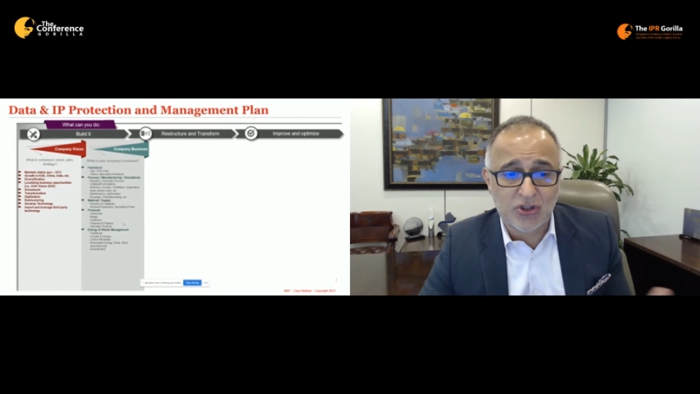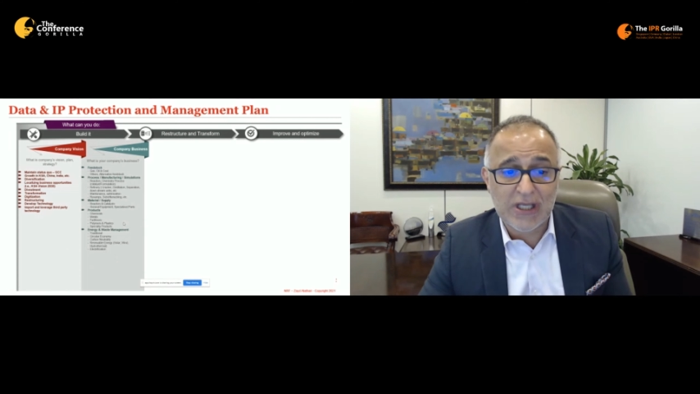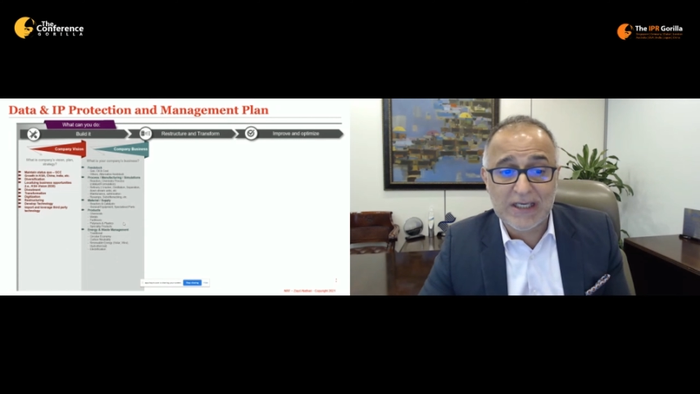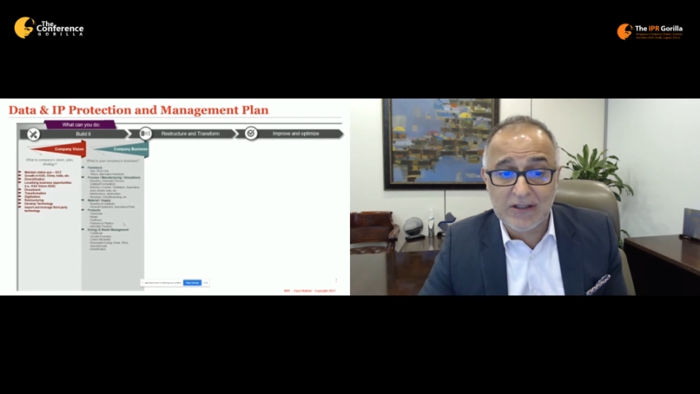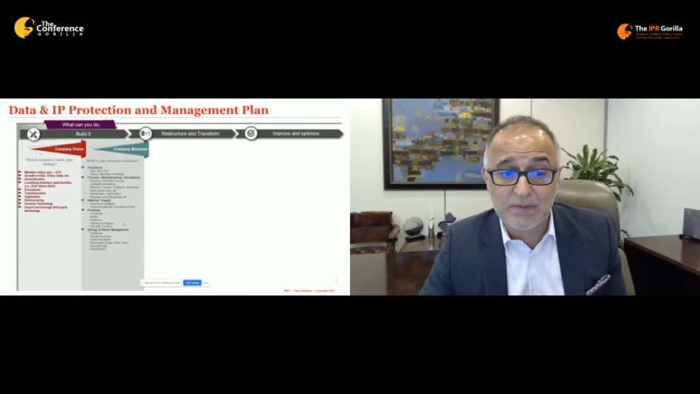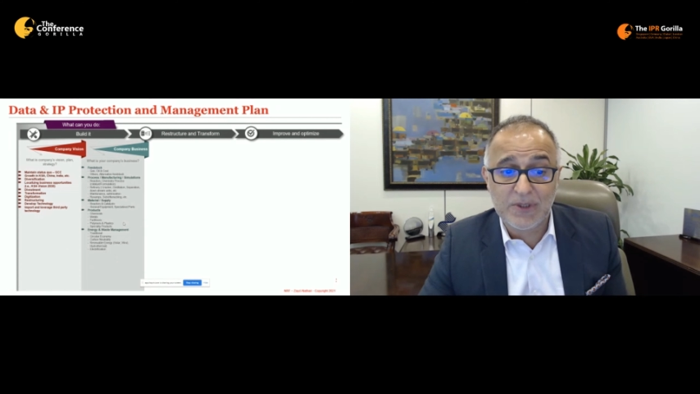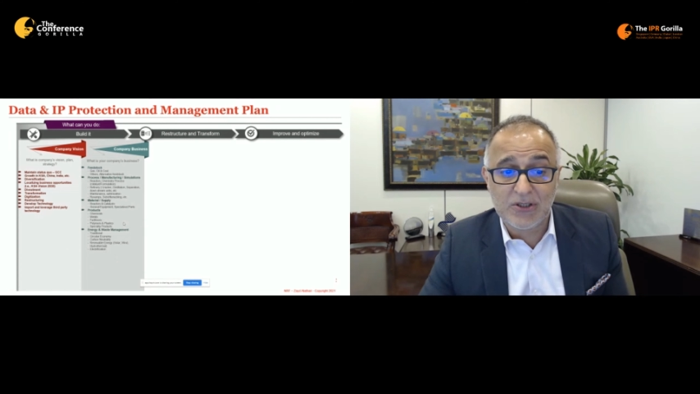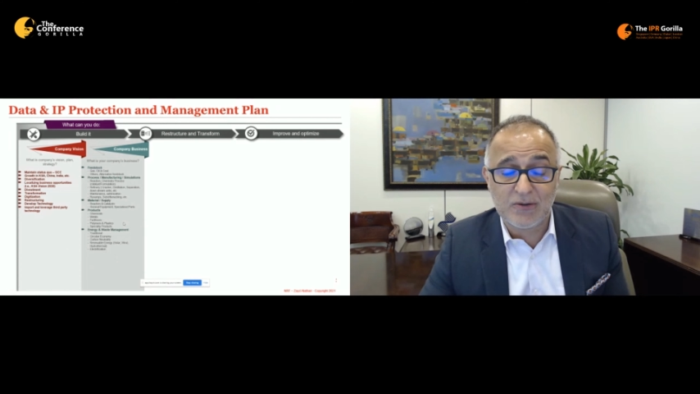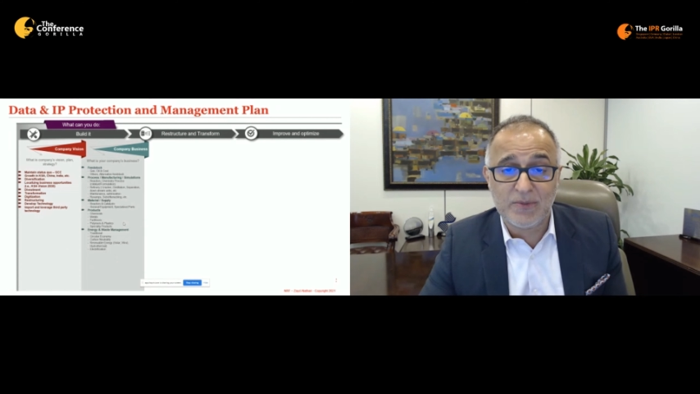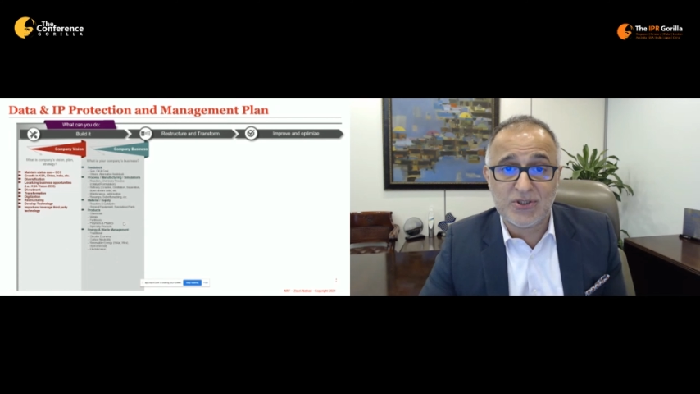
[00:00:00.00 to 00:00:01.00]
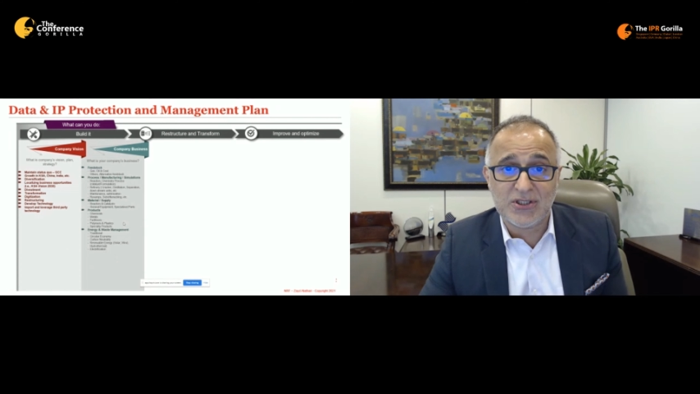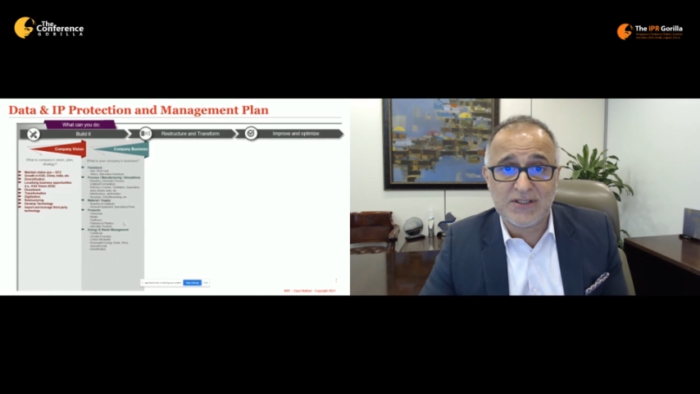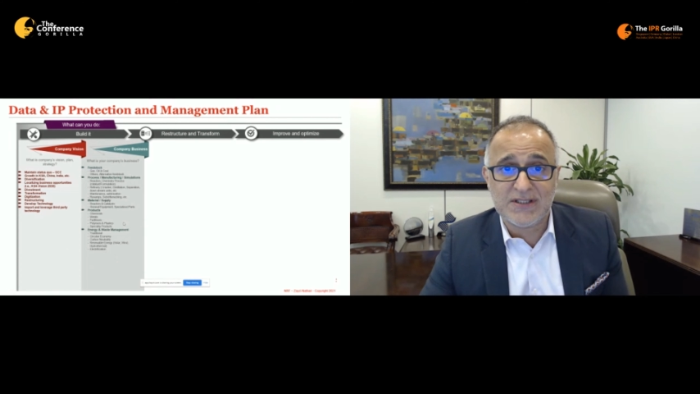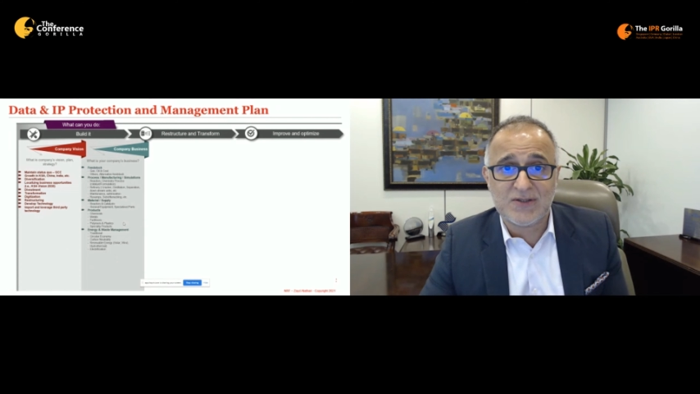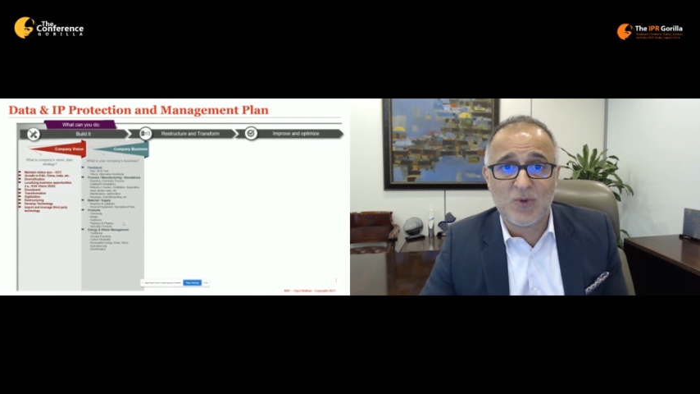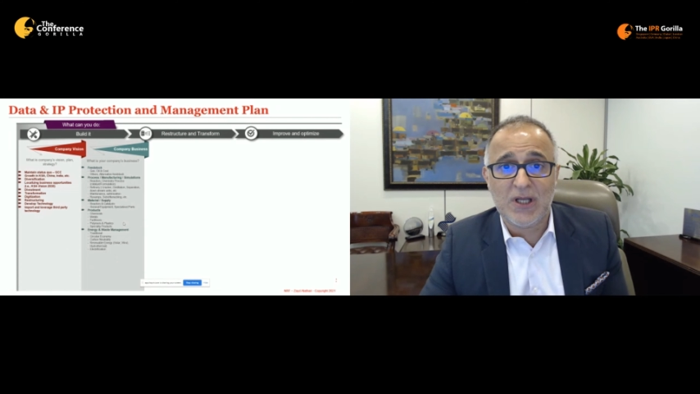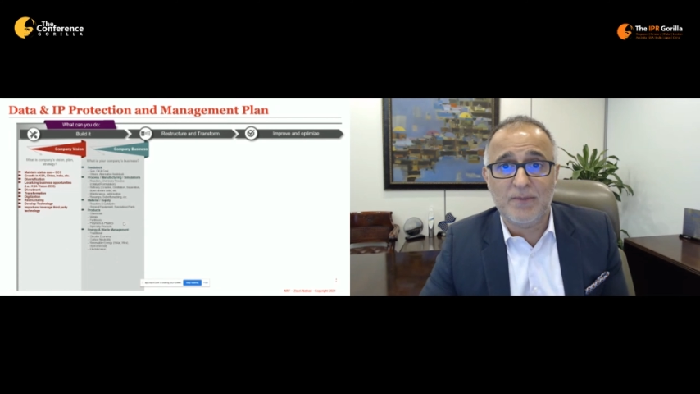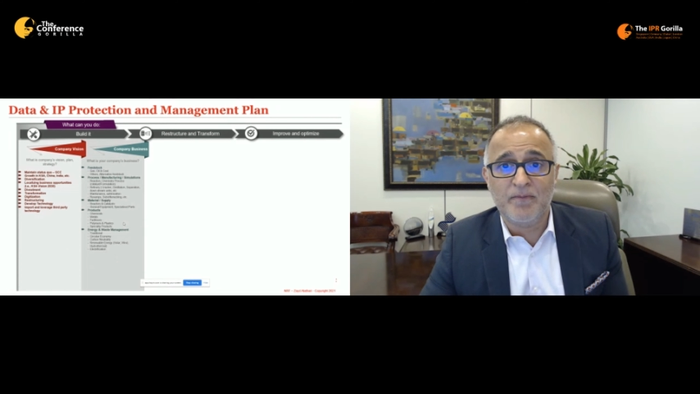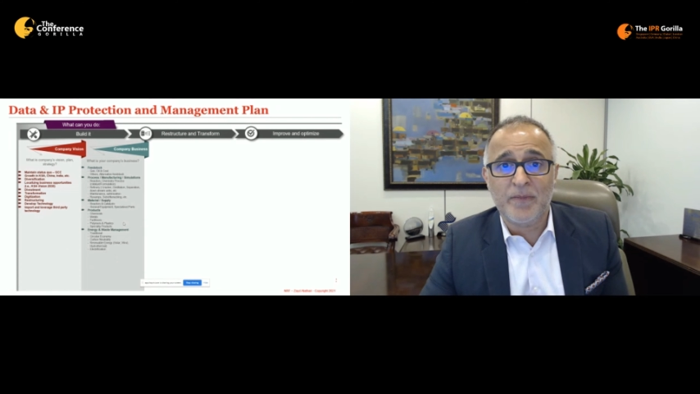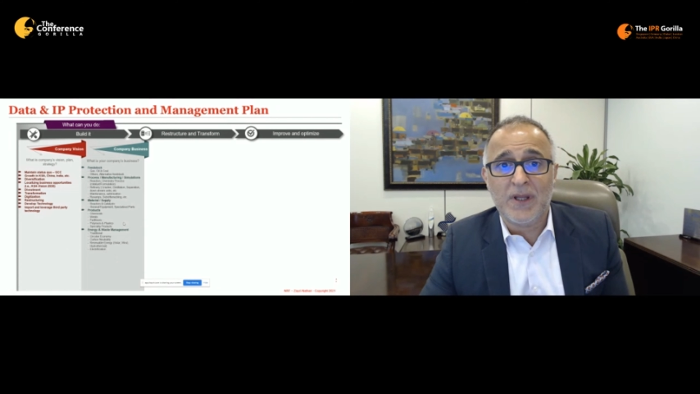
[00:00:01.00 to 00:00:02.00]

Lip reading: So that could be your business as well.